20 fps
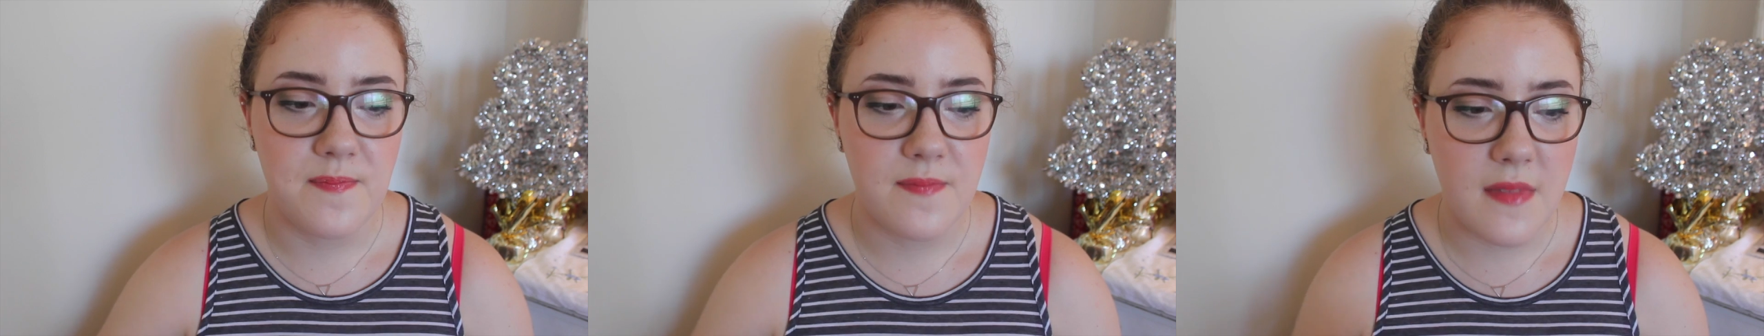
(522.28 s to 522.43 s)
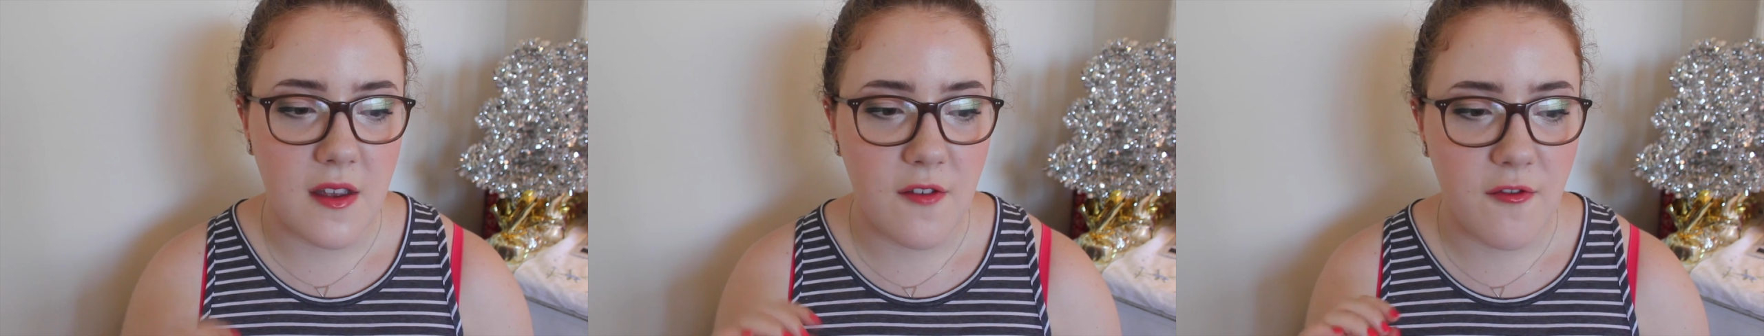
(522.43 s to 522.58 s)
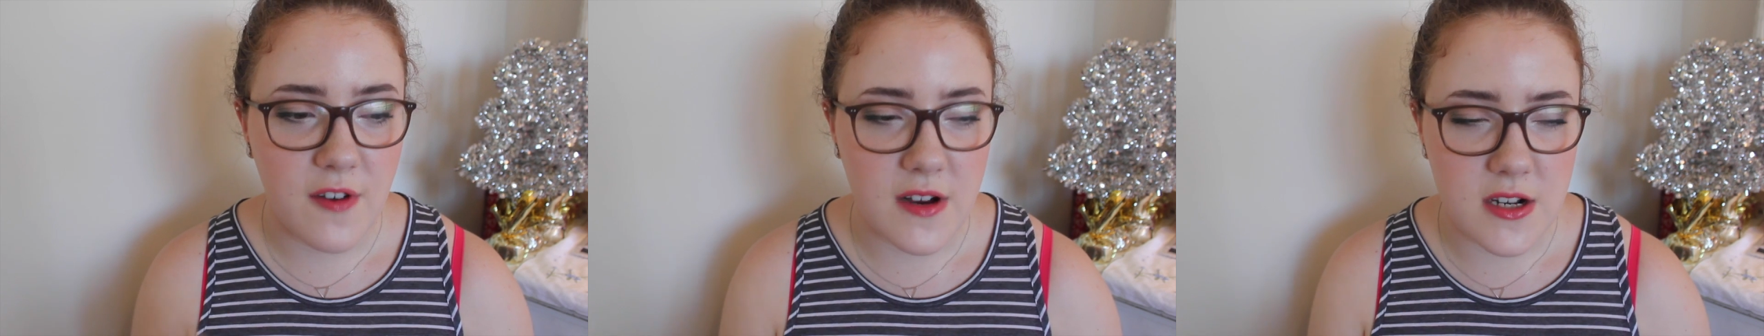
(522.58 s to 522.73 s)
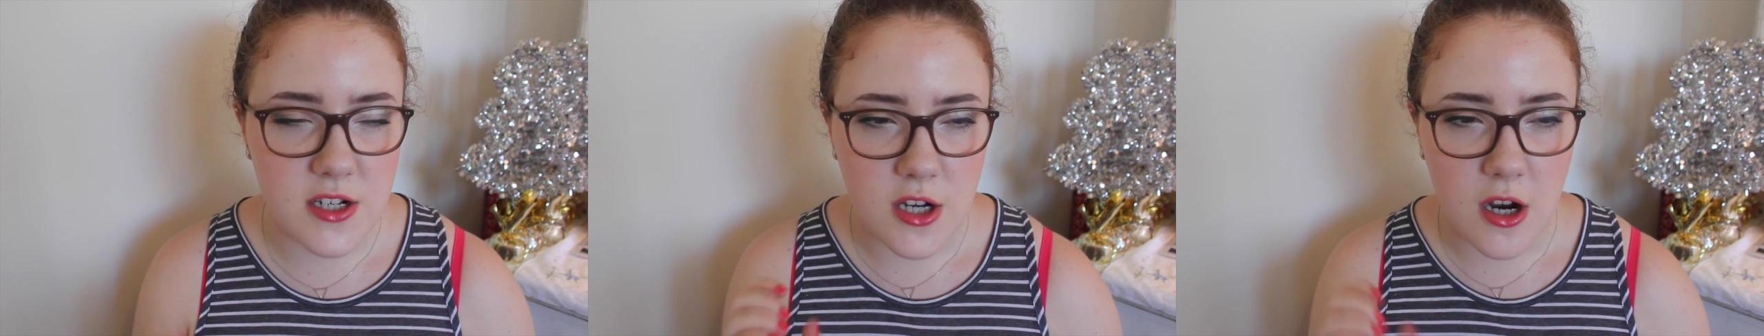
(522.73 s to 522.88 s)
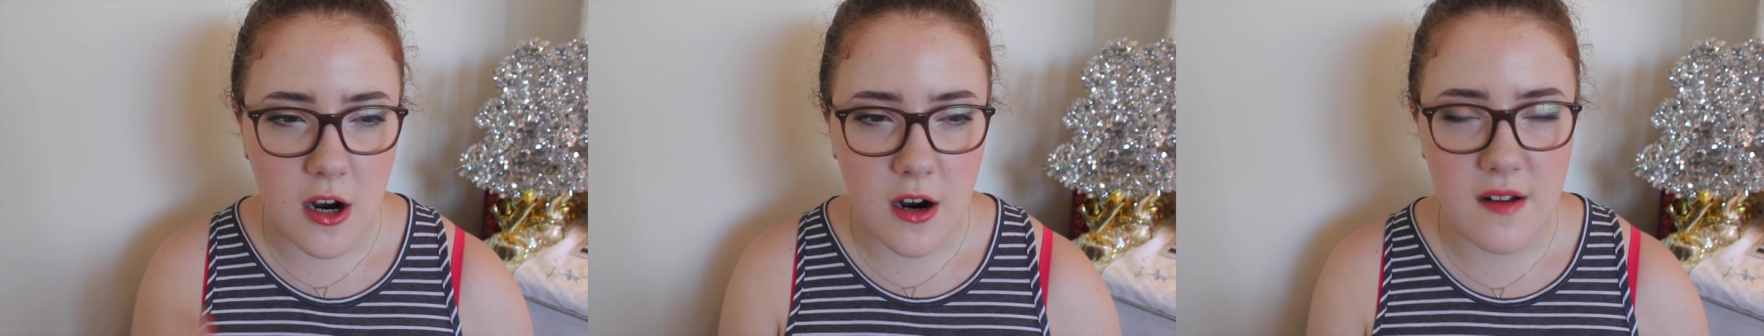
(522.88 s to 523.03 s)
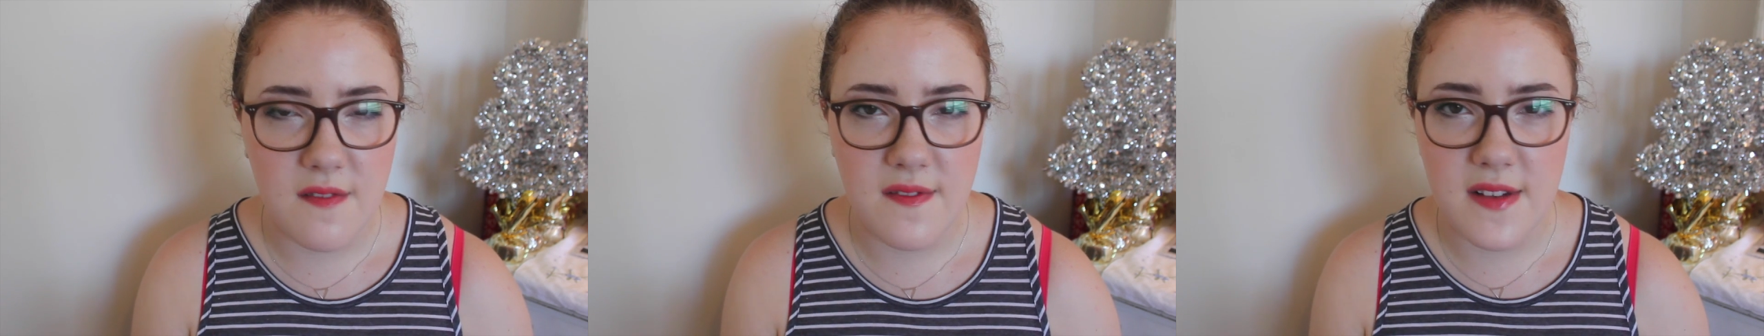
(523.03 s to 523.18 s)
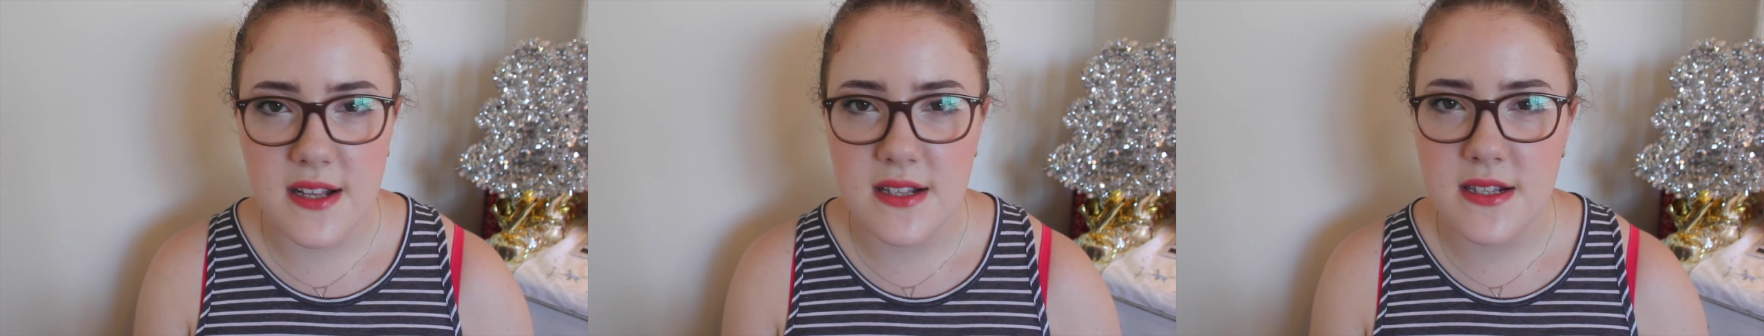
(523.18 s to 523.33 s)
Fresh
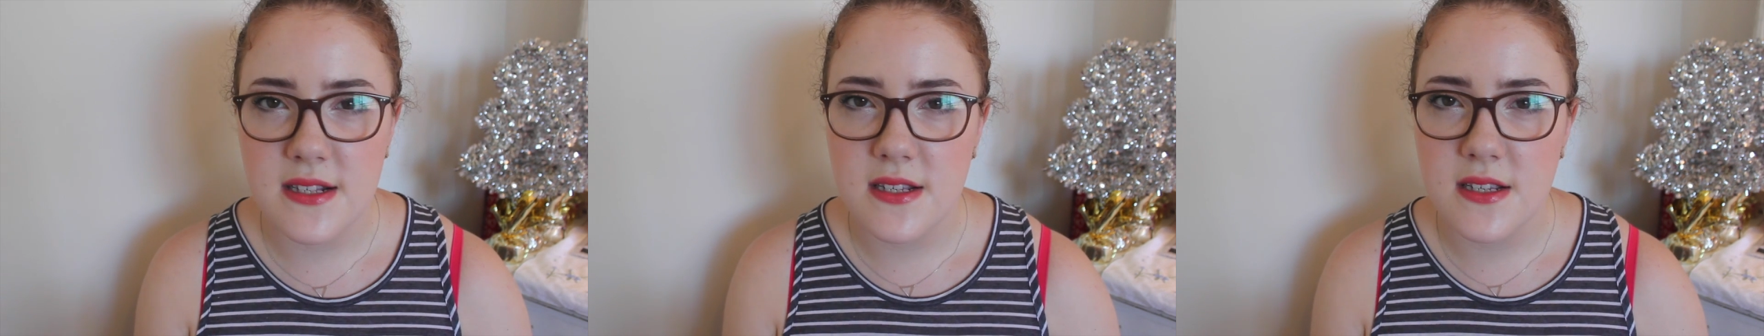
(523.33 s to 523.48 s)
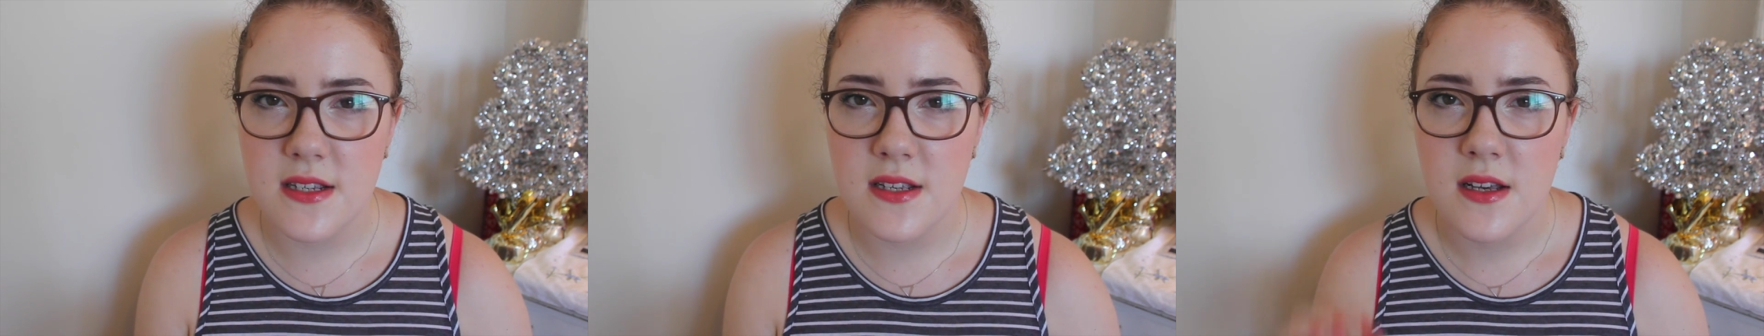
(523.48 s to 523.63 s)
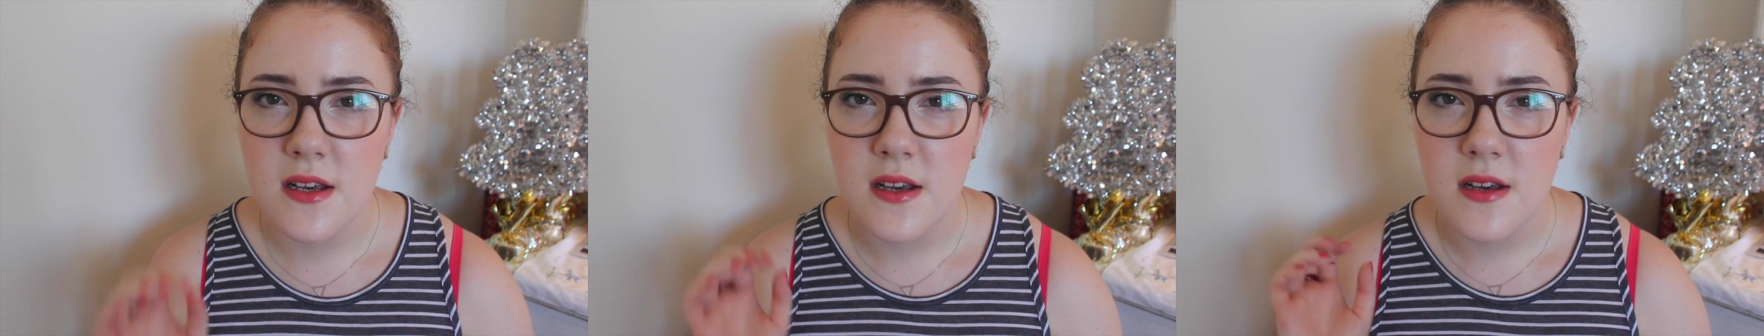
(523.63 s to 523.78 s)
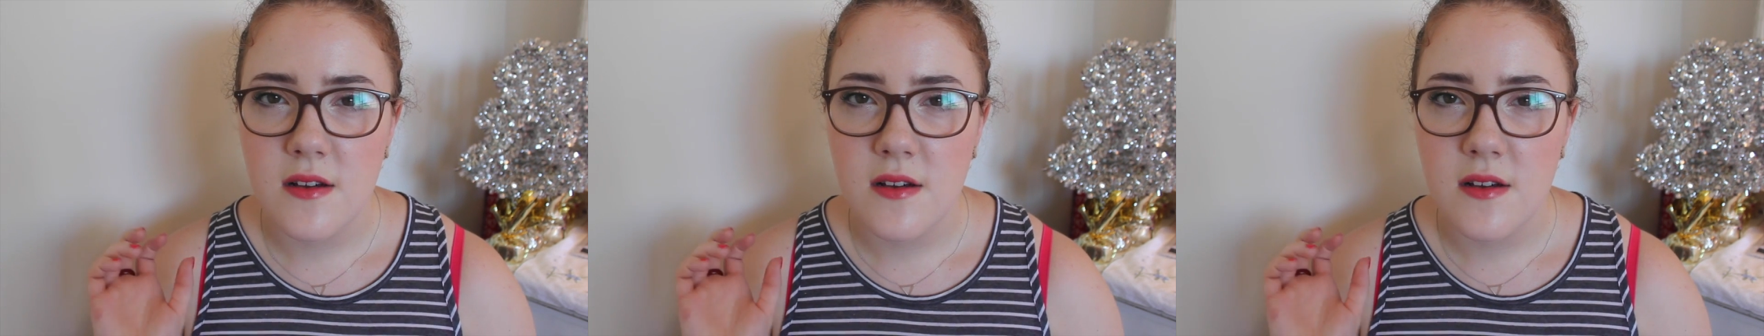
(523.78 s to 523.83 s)
Harvest